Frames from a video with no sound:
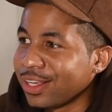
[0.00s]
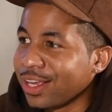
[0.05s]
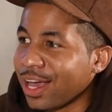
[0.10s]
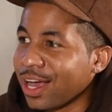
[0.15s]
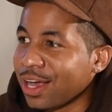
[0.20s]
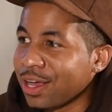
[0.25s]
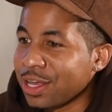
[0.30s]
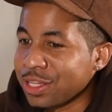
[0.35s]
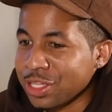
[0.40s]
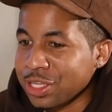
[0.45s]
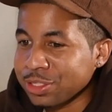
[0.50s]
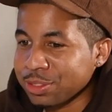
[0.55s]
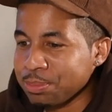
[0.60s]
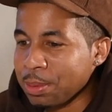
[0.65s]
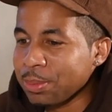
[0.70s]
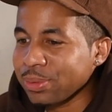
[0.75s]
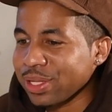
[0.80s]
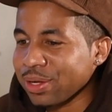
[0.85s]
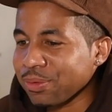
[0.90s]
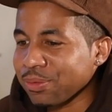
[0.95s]
yeah, and the
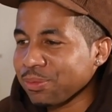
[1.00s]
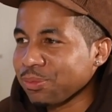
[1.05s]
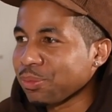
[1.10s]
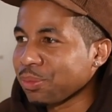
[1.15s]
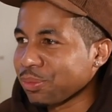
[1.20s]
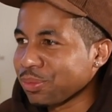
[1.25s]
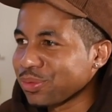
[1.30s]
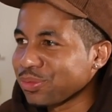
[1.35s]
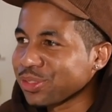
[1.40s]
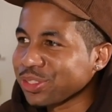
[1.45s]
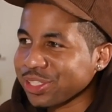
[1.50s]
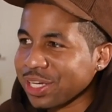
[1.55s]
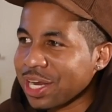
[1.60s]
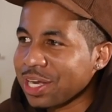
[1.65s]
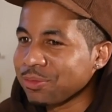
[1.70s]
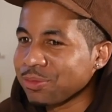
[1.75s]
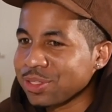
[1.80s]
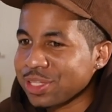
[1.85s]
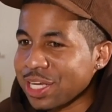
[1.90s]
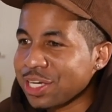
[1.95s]
people that we were
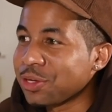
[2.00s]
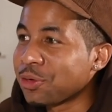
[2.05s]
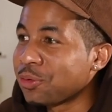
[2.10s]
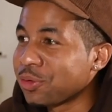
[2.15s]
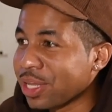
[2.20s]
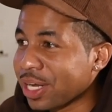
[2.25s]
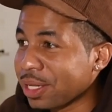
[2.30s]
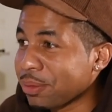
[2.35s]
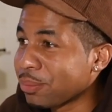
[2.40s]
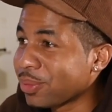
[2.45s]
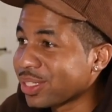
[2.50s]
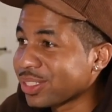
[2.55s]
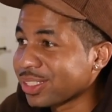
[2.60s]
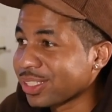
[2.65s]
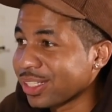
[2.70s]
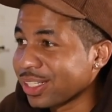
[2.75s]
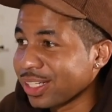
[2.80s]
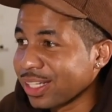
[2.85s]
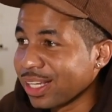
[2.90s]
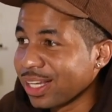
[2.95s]
skating with, they knew that he missed
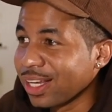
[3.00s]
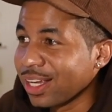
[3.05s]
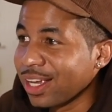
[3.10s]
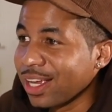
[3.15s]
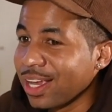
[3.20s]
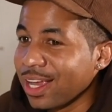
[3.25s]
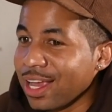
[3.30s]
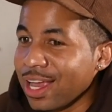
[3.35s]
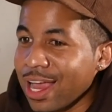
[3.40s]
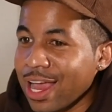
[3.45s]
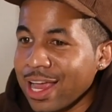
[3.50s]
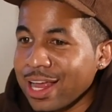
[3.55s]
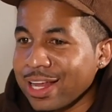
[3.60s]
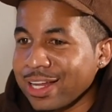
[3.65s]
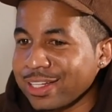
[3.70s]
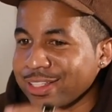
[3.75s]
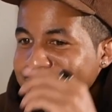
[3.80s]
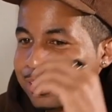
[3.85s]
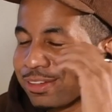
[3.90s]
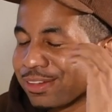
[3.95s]
it,
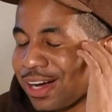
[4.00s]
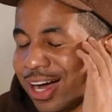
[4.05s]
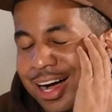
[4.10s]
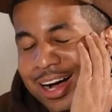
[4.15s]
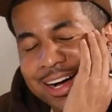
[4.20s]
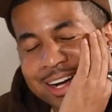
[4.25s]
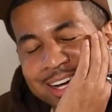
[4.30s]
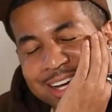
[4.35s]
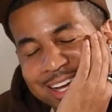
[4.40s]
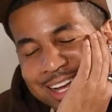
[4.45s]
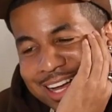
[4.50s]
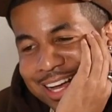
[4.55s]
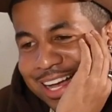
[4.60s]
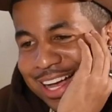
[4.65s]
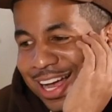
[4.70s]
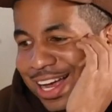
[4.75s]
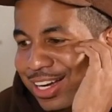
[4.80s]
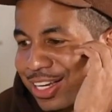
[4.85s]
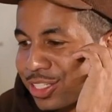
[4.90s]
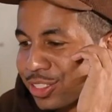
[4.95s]
and
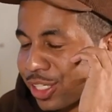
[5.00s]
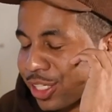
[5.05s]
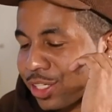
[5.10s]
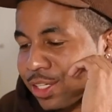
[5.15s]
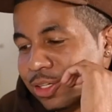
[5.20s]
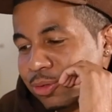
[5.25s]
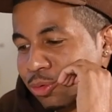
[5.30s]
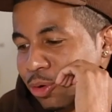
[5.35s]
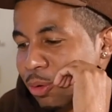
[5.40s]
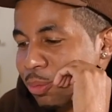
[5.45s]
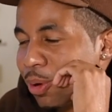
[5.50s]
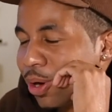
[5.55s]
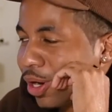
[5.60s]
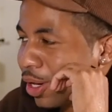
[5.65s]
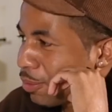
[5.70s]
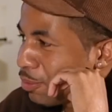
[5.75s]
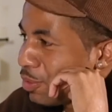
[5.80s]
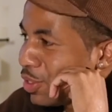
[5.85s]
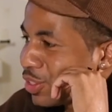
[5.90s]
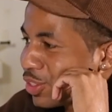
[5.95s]
he's like, "Romar,
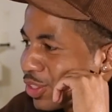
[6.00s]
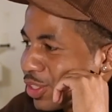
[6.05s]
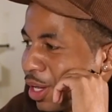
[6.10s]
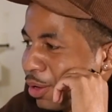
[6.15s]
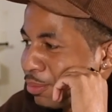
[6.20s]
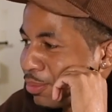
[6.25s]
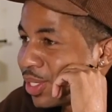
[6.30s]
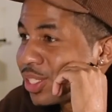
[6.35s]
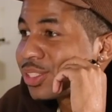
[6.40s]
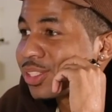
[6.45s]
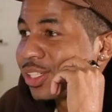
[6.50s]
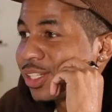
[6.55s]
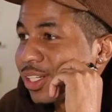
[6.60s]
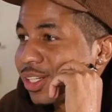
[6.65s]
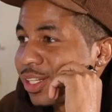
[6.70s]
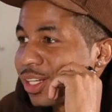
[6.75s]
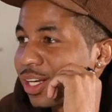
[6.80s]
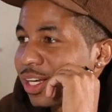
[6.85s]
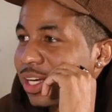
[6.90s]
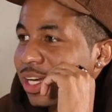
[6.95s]
I missed it,"
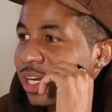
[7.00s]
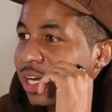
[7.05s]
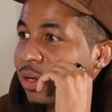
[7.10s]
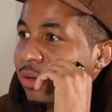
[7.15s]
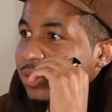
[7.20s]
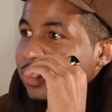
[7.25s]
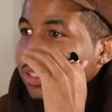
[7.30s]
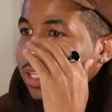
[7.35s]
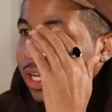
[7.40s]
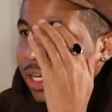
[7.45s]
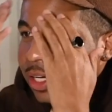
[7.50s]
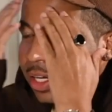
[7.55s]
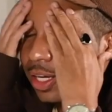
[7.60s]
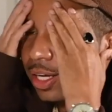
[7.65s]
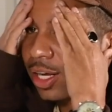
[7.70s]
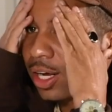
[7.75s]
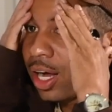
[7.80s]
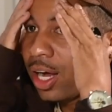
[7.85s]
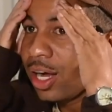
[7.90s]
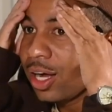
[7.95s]
and I was like,
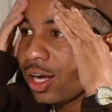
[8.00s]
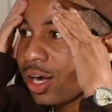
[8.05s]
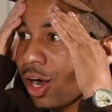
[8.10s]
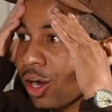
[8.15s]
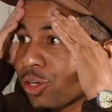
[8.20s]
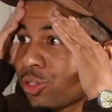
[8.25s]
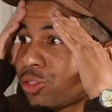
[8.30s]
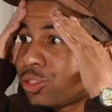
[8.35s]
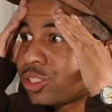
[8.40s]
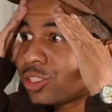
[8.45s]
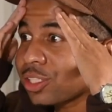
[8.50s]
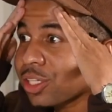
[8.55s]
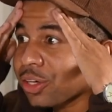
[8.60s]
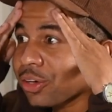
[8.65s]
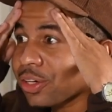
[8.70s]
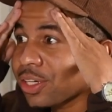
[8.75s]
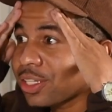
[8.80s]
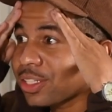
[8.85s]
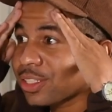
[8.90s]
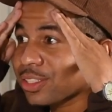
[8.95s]
"Are you
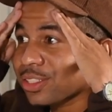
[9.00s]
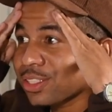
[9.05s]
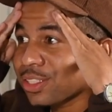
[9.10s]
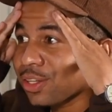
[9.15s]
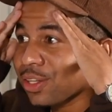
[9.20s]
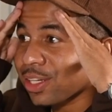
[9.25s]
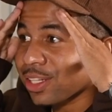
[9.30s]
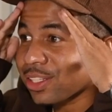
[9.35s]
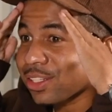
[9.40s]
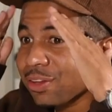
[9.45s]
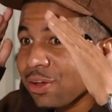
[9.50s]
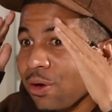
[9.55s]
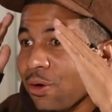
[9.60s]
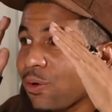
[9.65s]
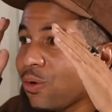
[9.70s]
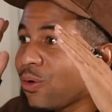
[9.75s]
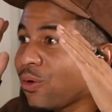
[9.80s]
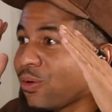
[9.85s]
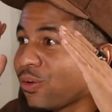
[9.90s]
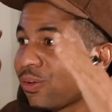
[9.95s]
serious?" You know, like,
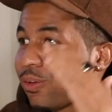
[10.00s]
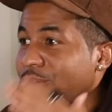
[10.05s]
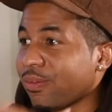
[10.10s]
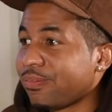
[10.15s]
no,